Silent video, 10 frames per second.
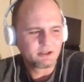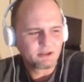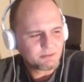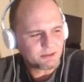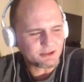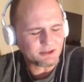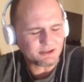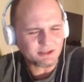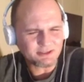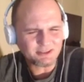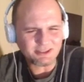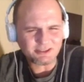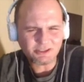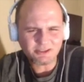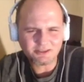But yeah,
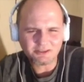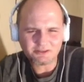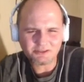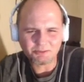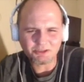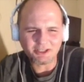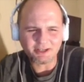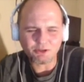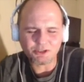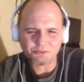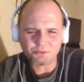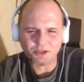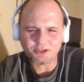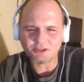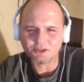it's something that I've always
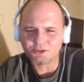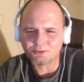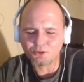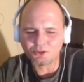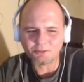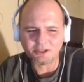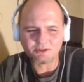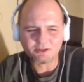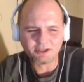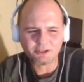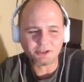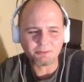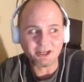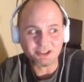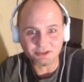wanted to learn more about. I couldn't
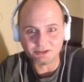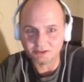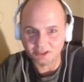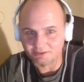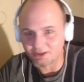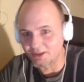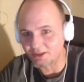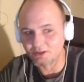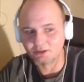imagine living in it.